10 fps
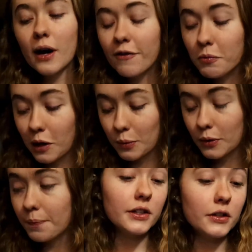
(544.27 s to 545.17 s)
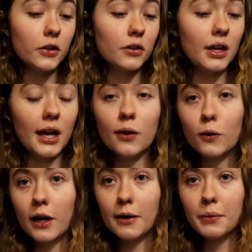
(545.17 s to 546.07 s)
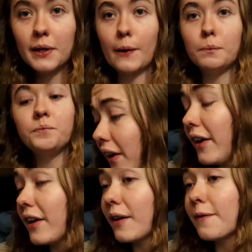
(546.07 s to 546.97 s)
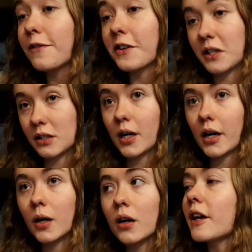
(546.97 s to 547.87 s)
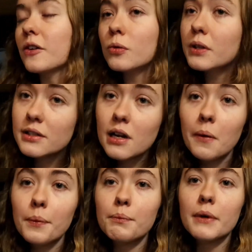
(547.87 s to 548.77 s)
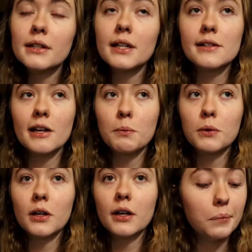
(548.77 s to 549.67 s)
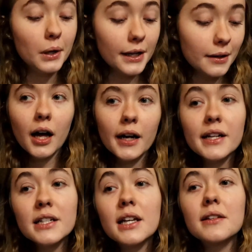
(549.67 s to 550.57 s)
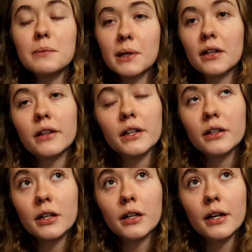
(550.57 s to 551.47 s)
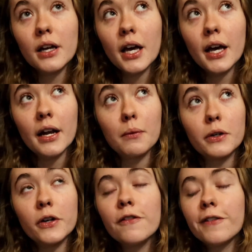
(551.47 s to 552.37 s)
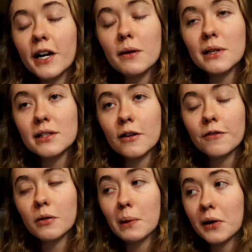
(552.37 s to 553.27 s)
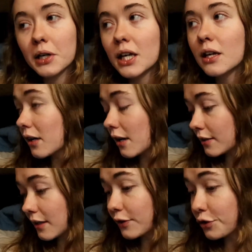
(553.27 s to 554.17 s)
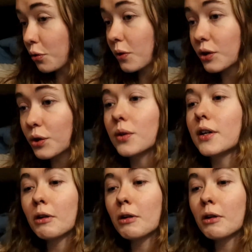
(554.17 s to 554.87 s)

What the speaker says: I have a problem. It is currently 8:09 p.m. and I'm freaking tired. That normally doesn't happen because I stay up a lot, but I need to get some editing done, and I'm literally fighting myself about it because I don't want to do it,